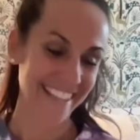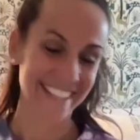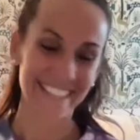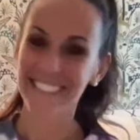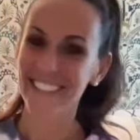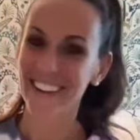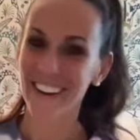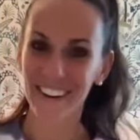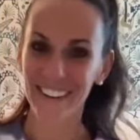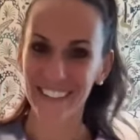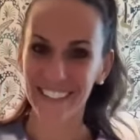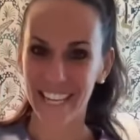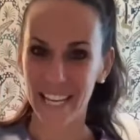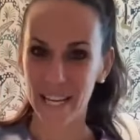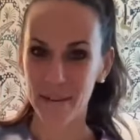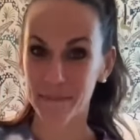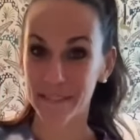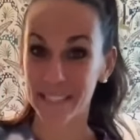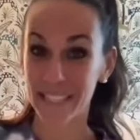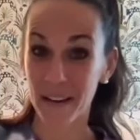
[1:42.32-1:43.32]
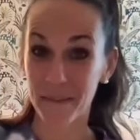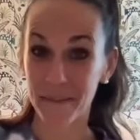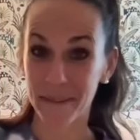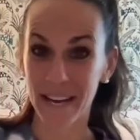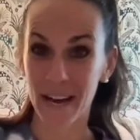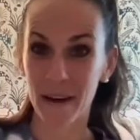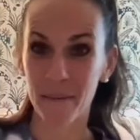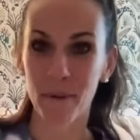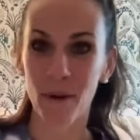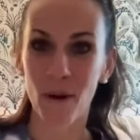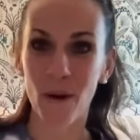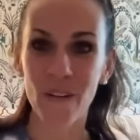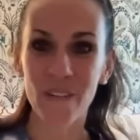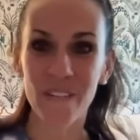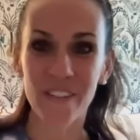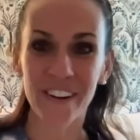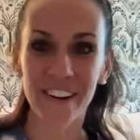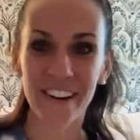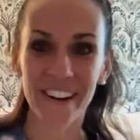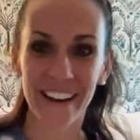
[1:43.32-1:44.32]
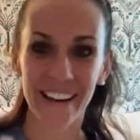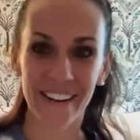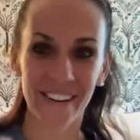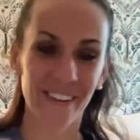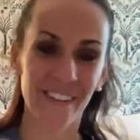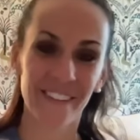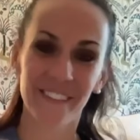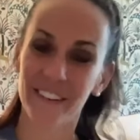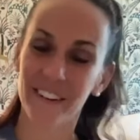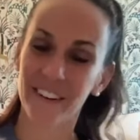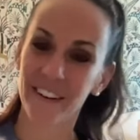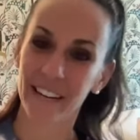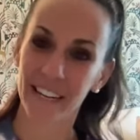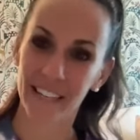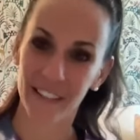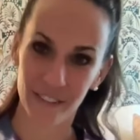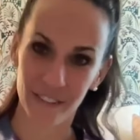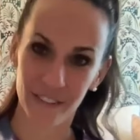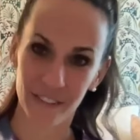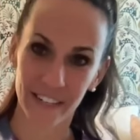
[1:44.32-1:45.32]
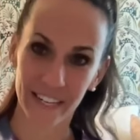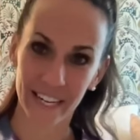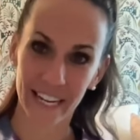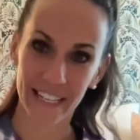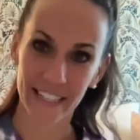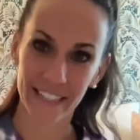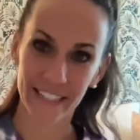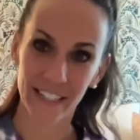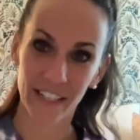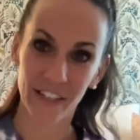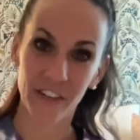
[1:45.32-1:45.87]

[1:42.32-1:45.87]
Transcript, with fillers: this card keeps coming up over and over and over again.